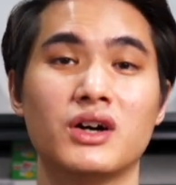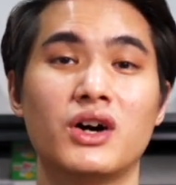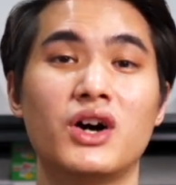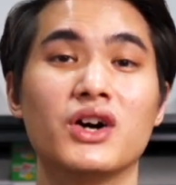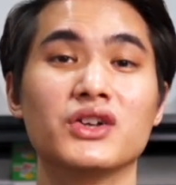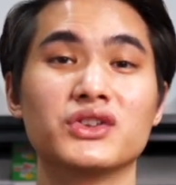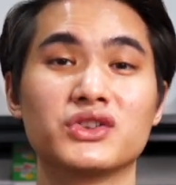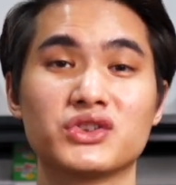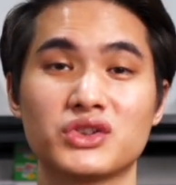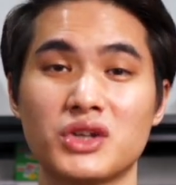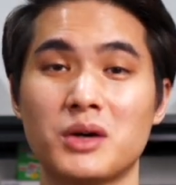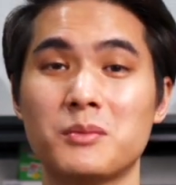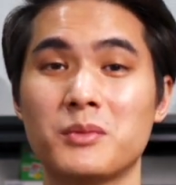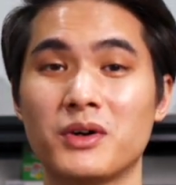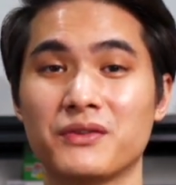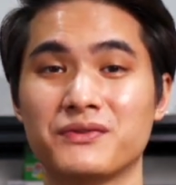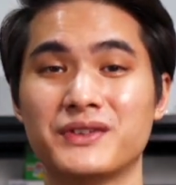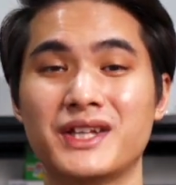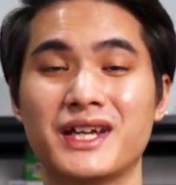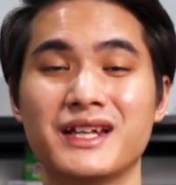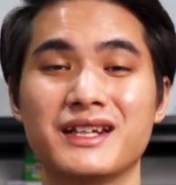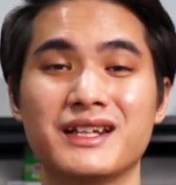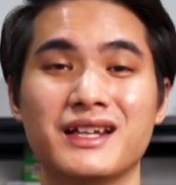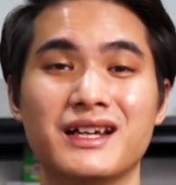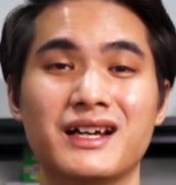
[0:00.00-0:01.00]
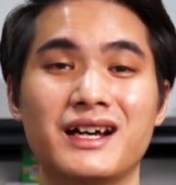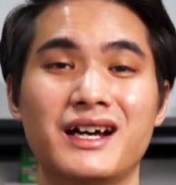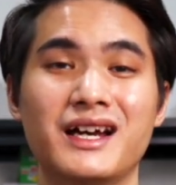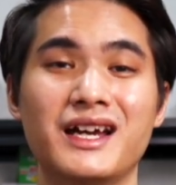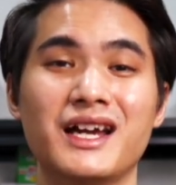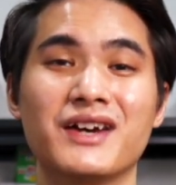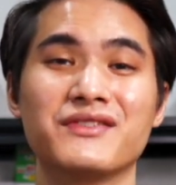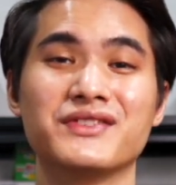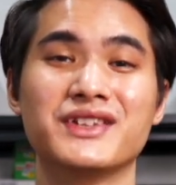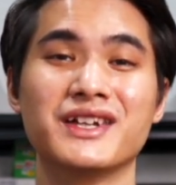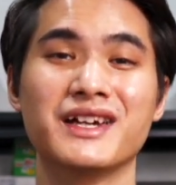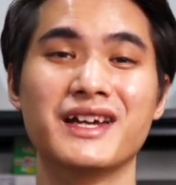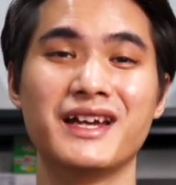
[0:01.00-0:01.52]
On top of that, I
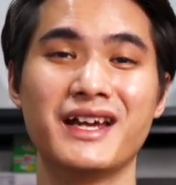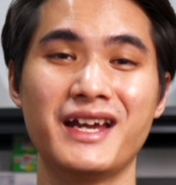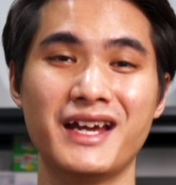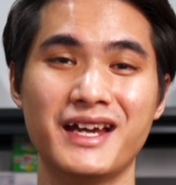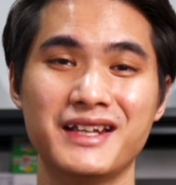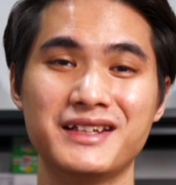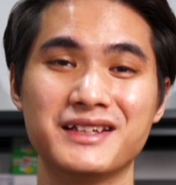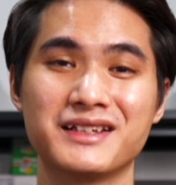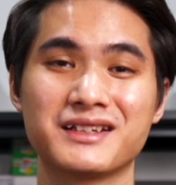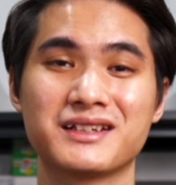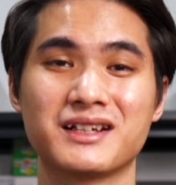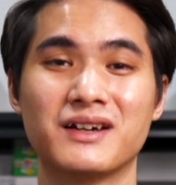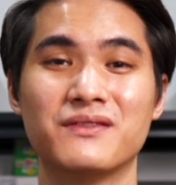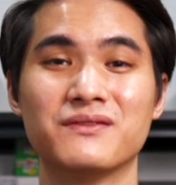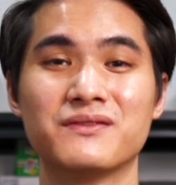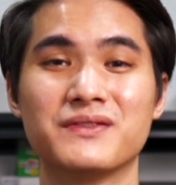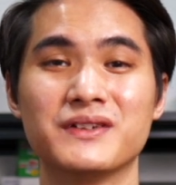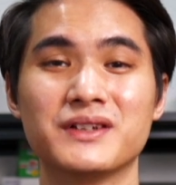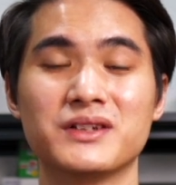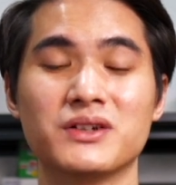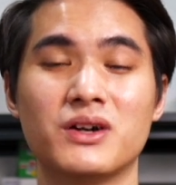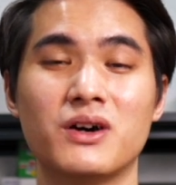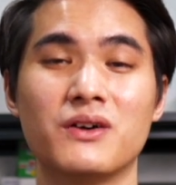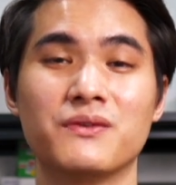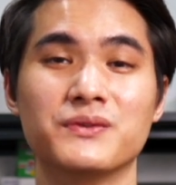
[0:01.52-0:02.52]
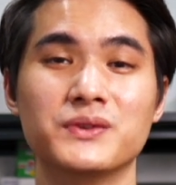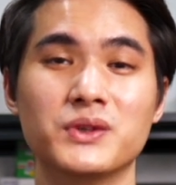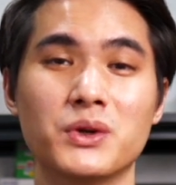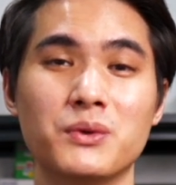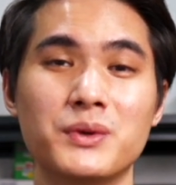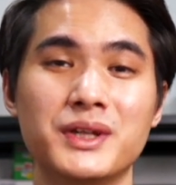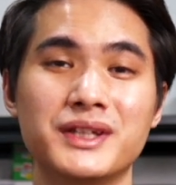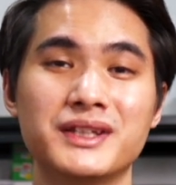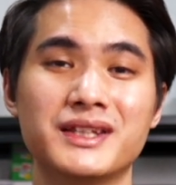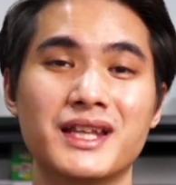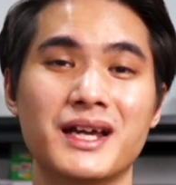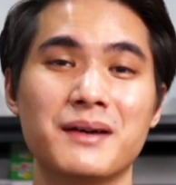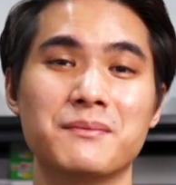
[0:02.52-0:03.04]
have the added comfort of
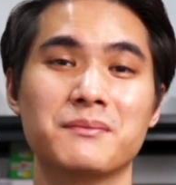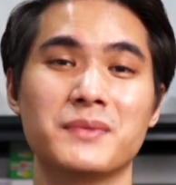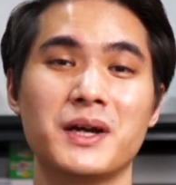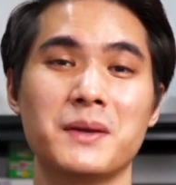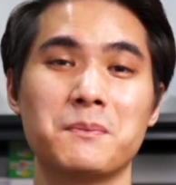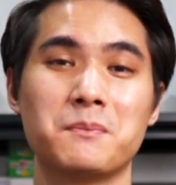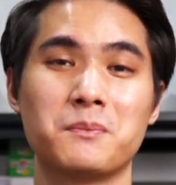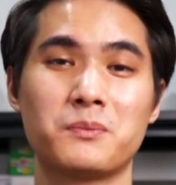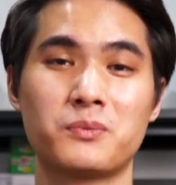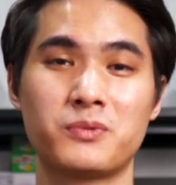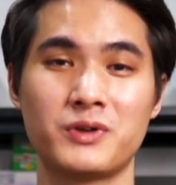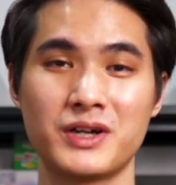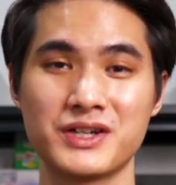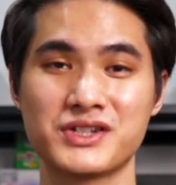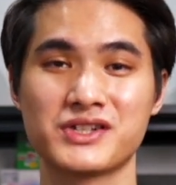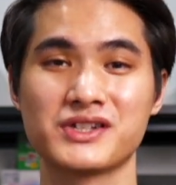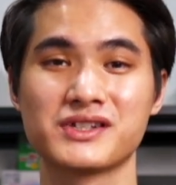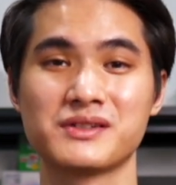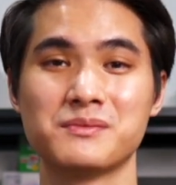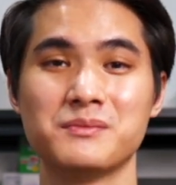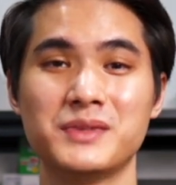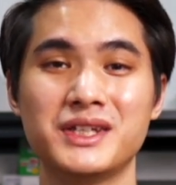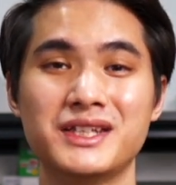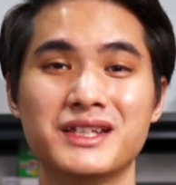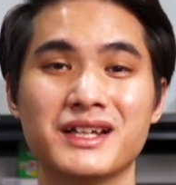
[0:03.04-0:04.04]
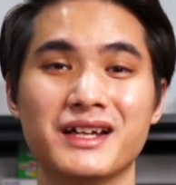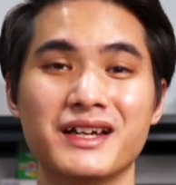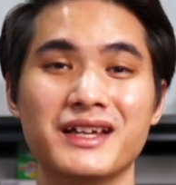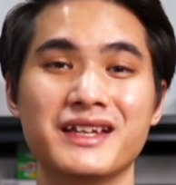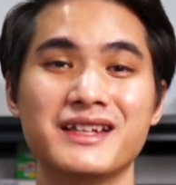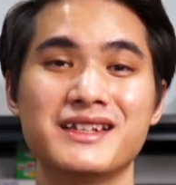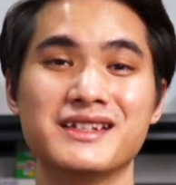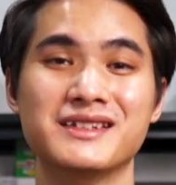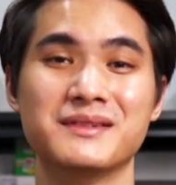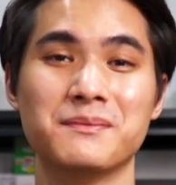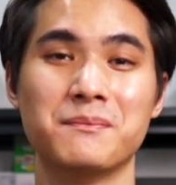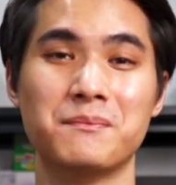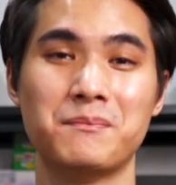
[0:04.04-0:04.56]
knowing that my precious media
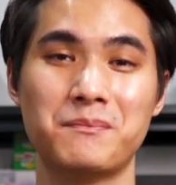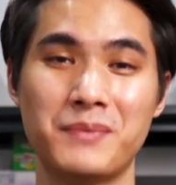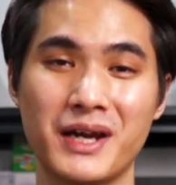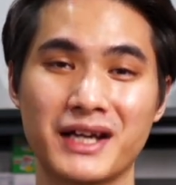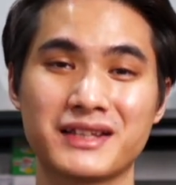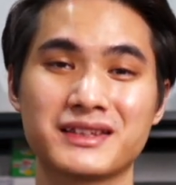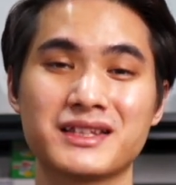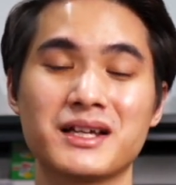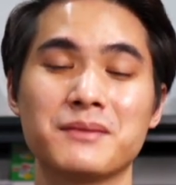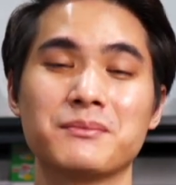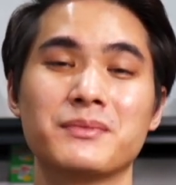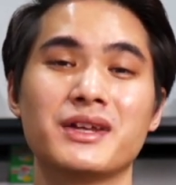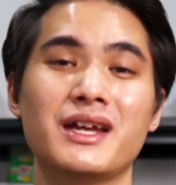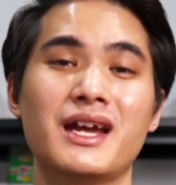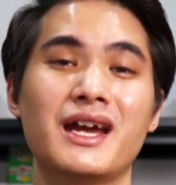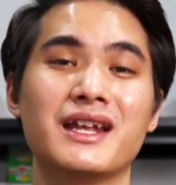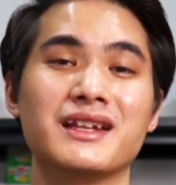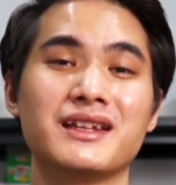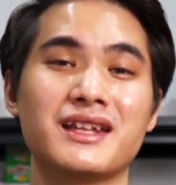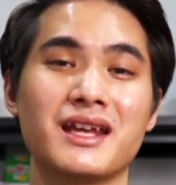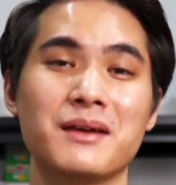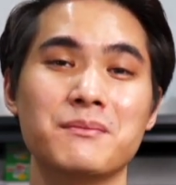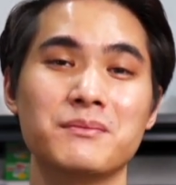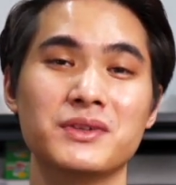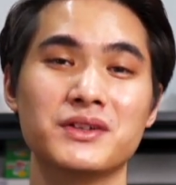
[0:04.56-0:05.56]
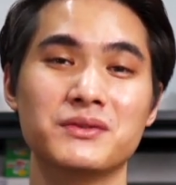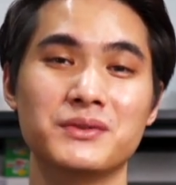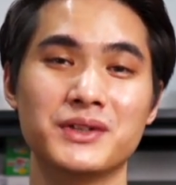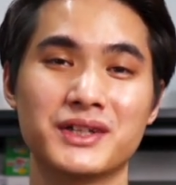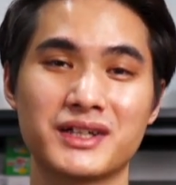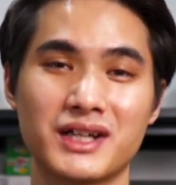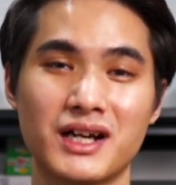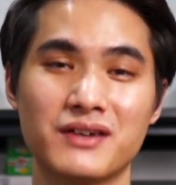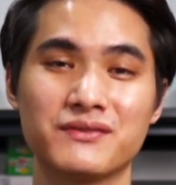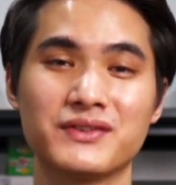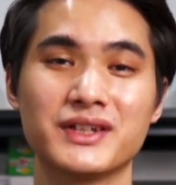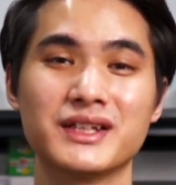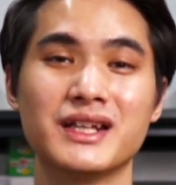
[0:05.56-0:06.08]
is backed up and can be
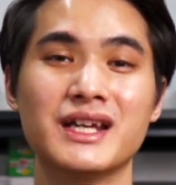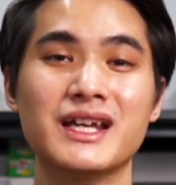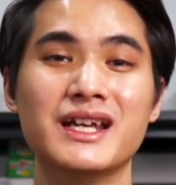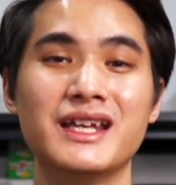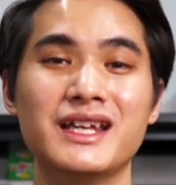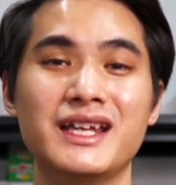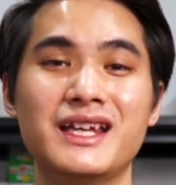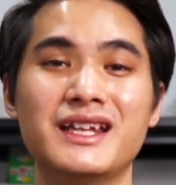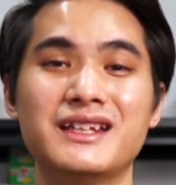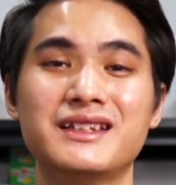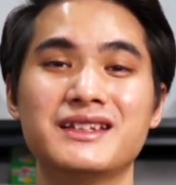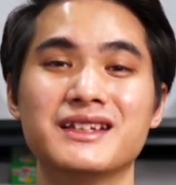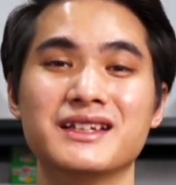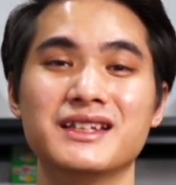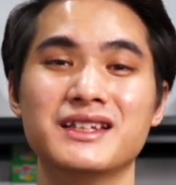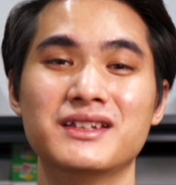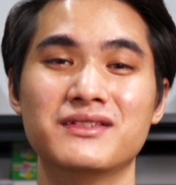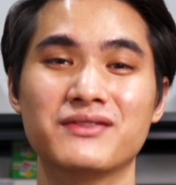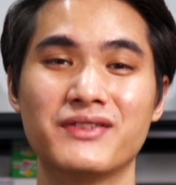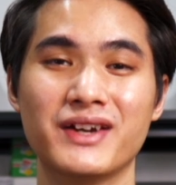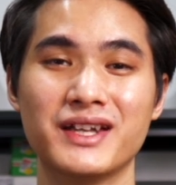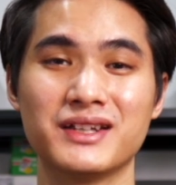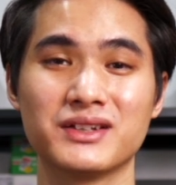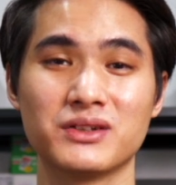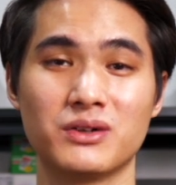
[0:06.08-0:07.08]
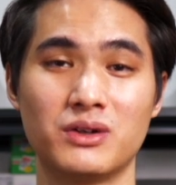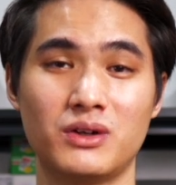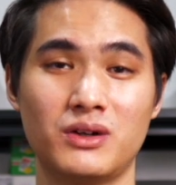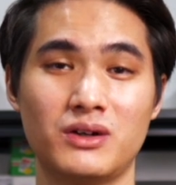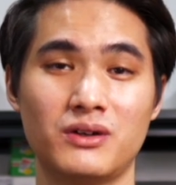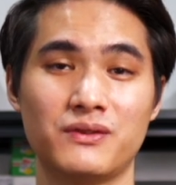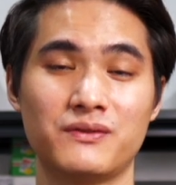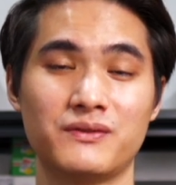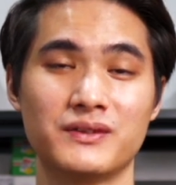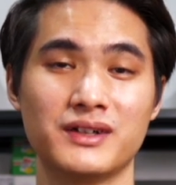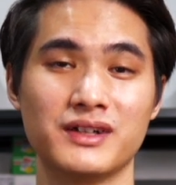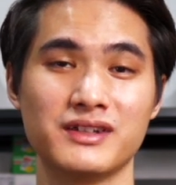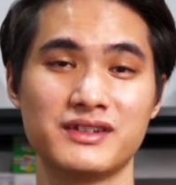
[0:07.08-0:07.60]
recovered in the event
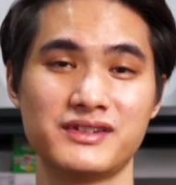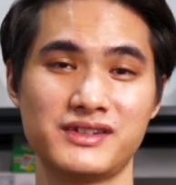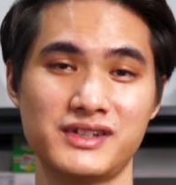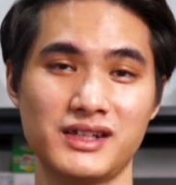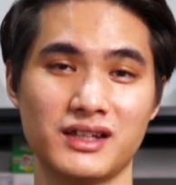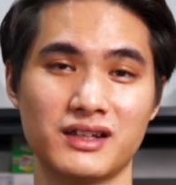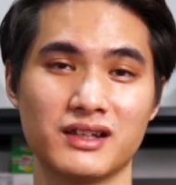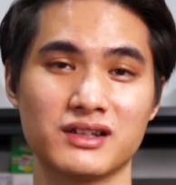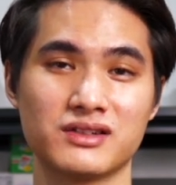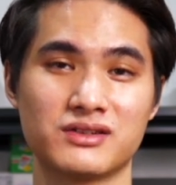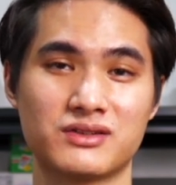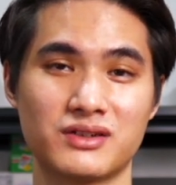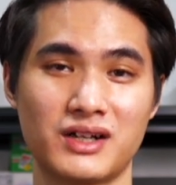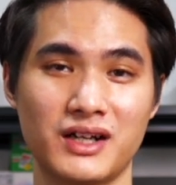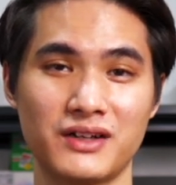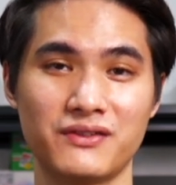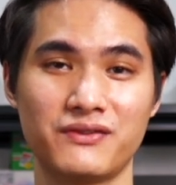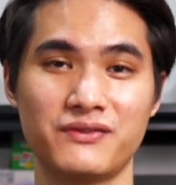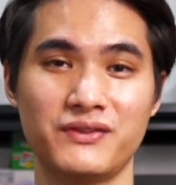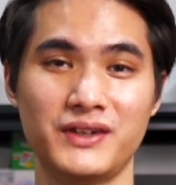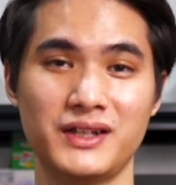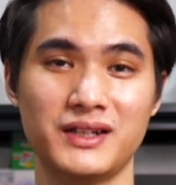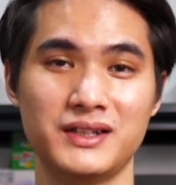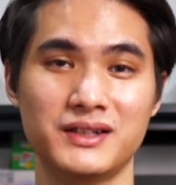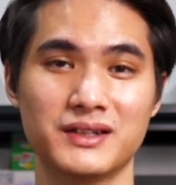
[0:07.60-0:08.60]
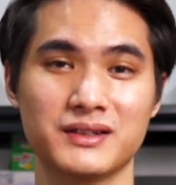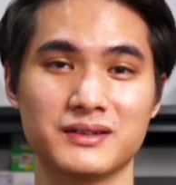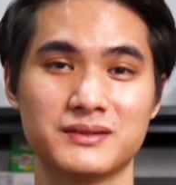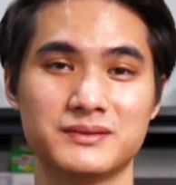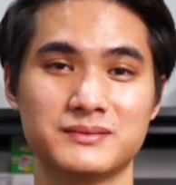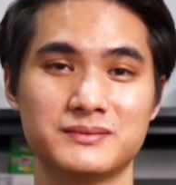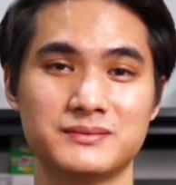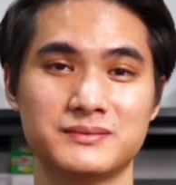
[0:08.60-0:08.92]
of a single drive failure.